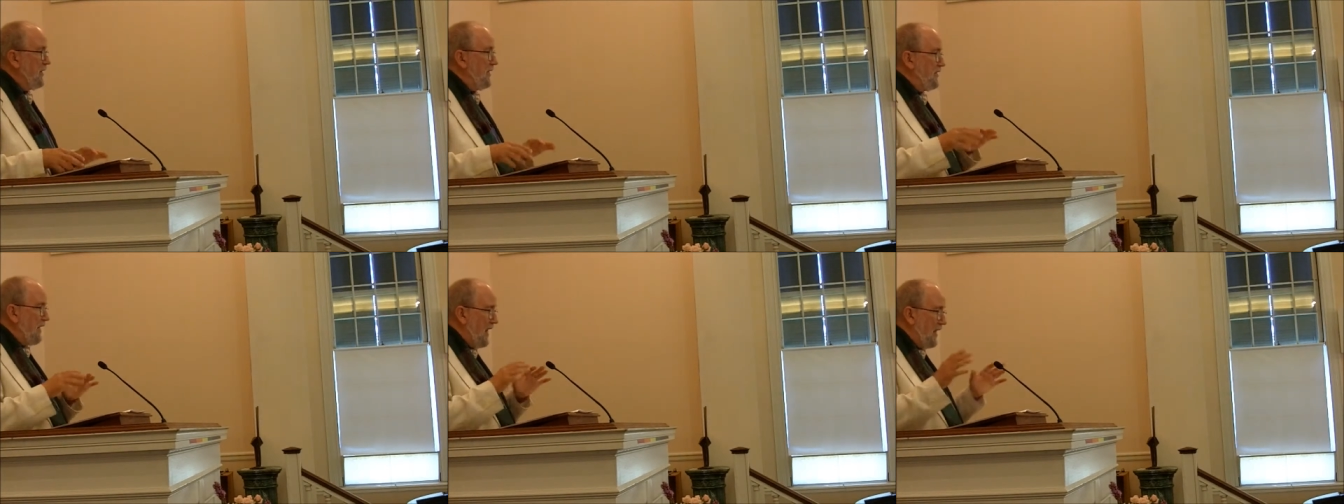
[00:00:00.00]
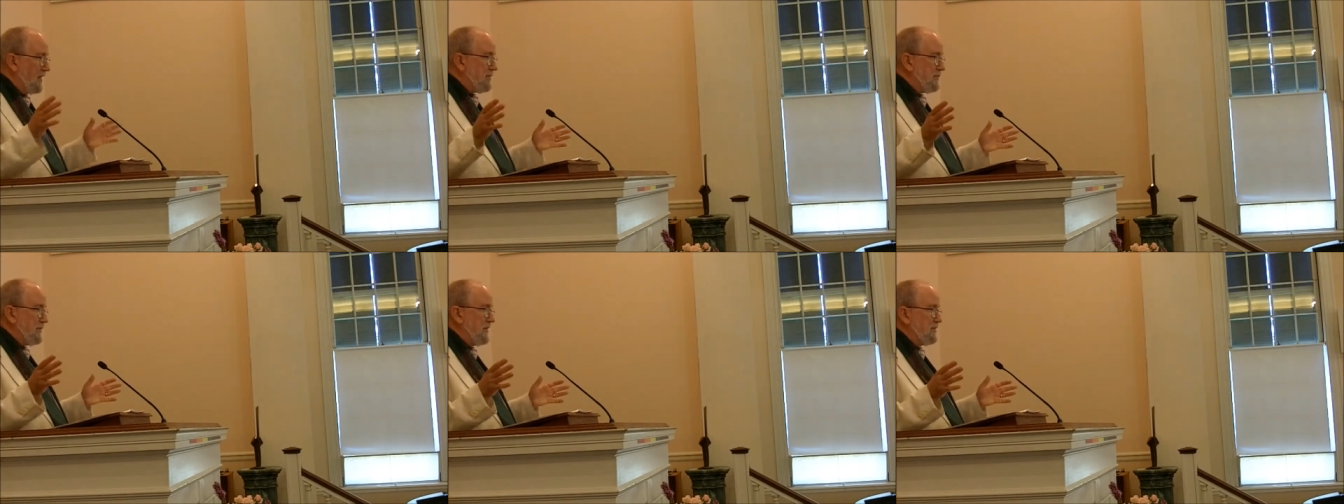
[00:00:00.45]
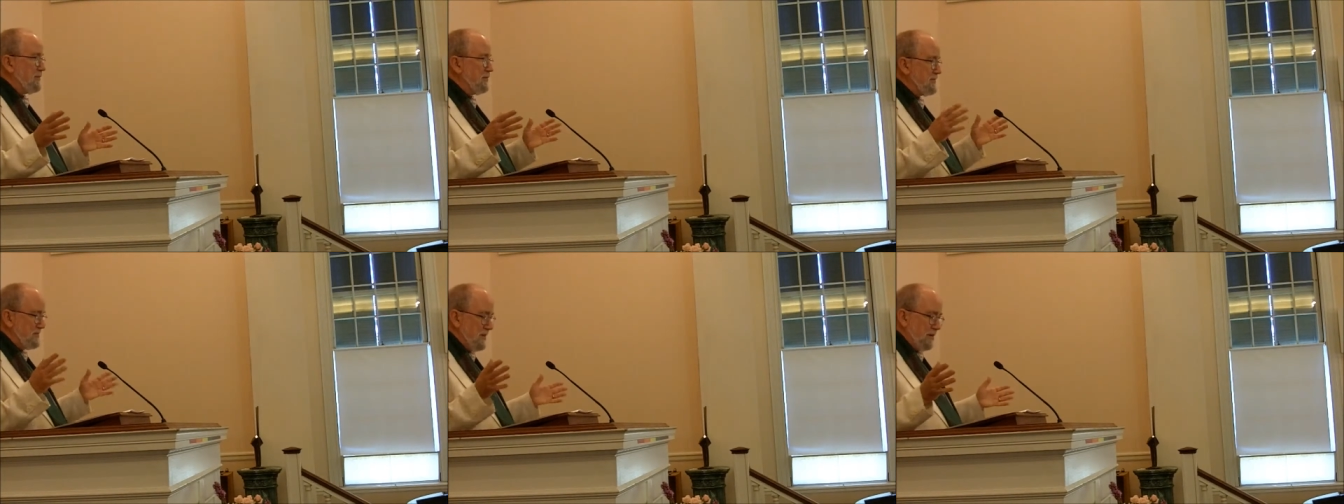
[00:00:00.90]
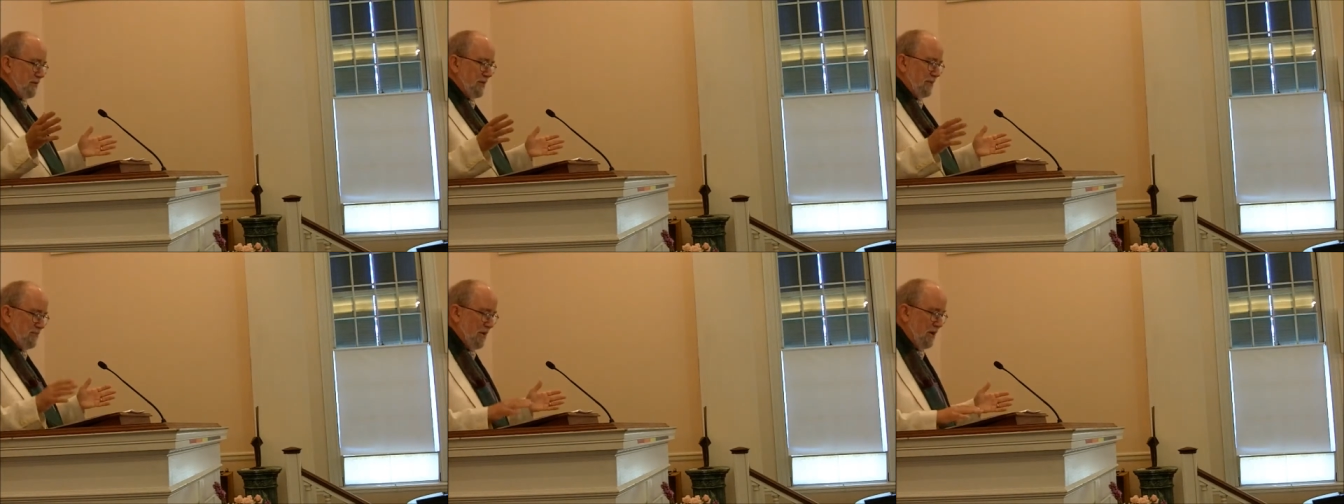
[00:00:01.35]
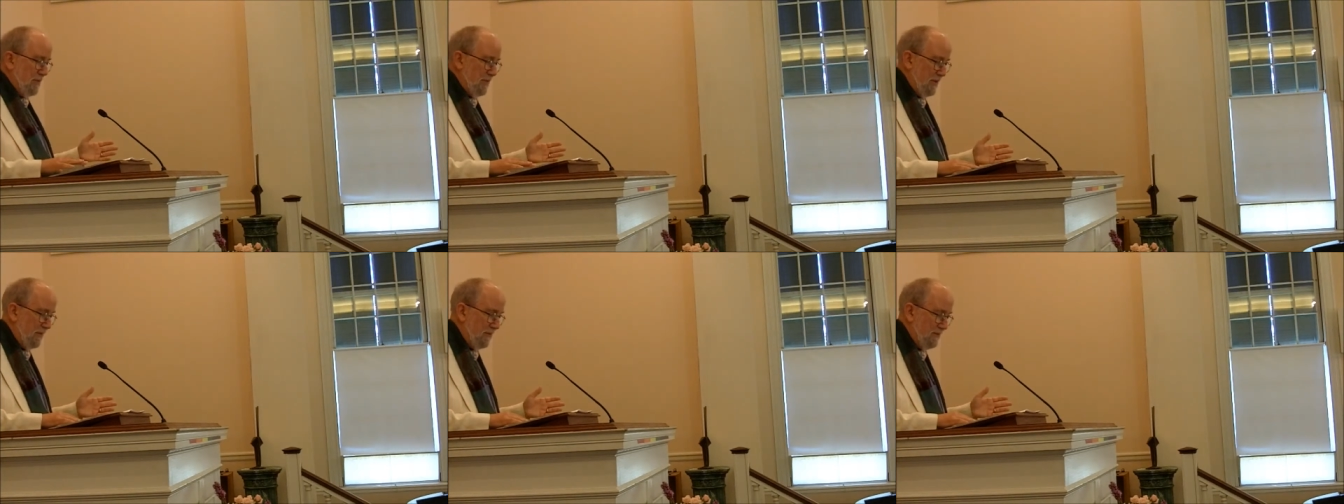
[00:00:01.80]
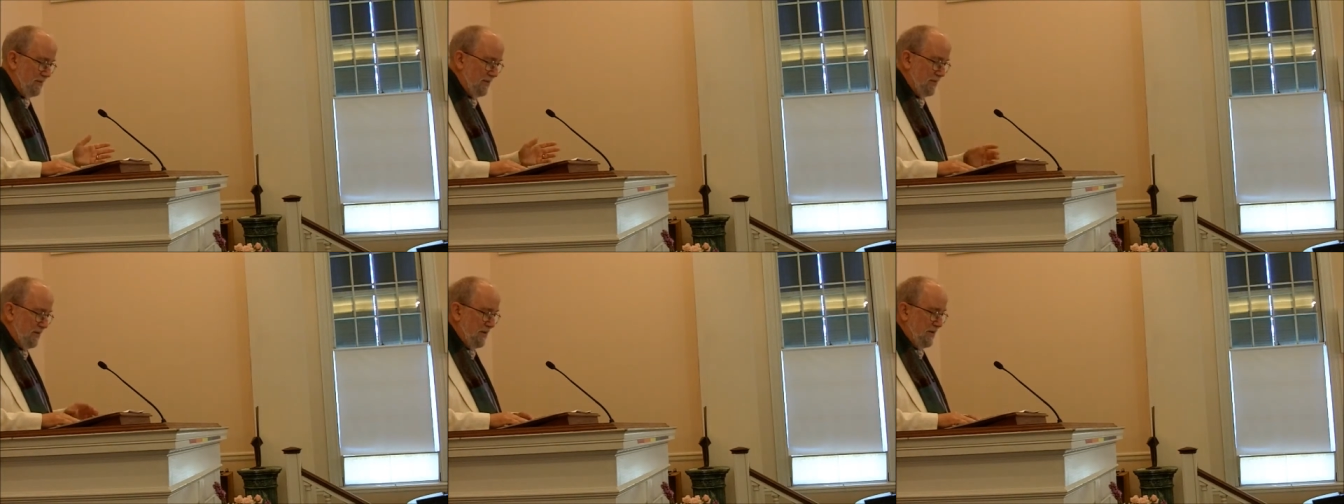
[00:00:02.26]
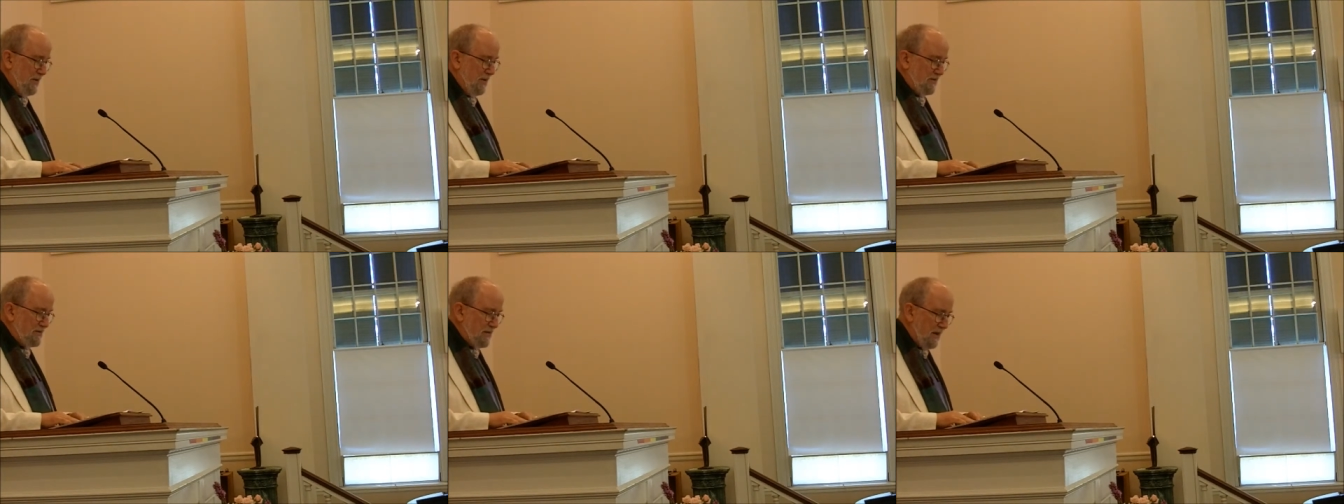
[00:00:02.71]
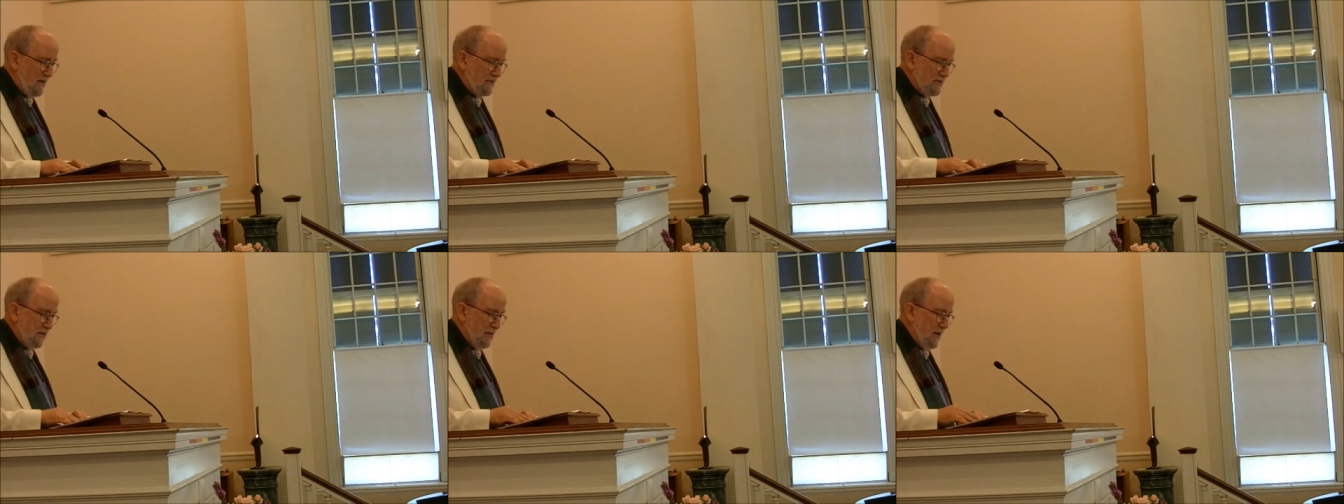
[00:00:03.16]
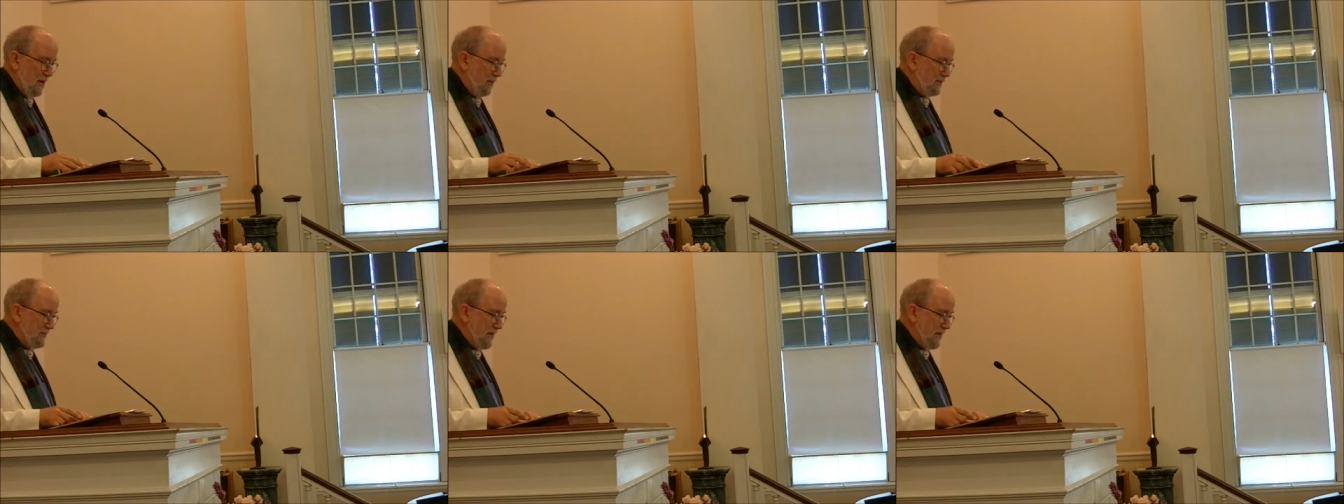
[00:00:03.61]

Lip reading: in that expedition were generally balmy. Sacagawea was